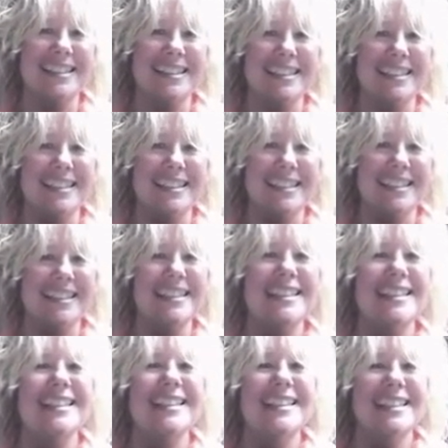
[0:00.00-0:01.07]

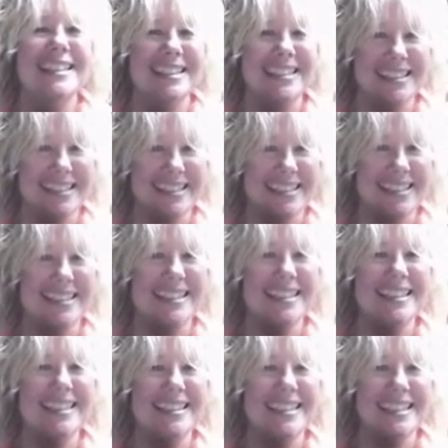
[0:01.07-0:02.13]

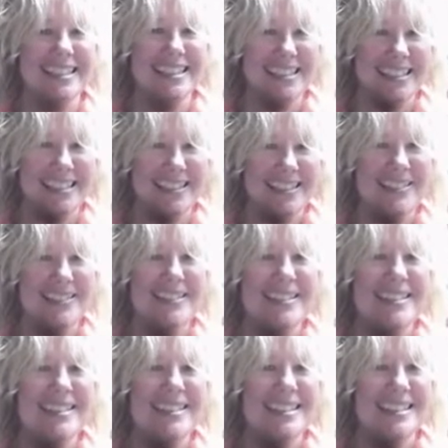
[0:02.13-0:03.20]

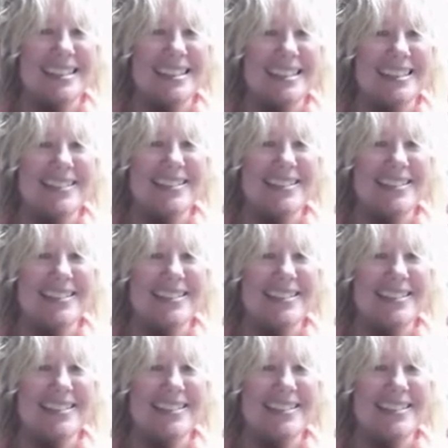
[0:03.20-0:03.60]
No words are spoken by the person on screen.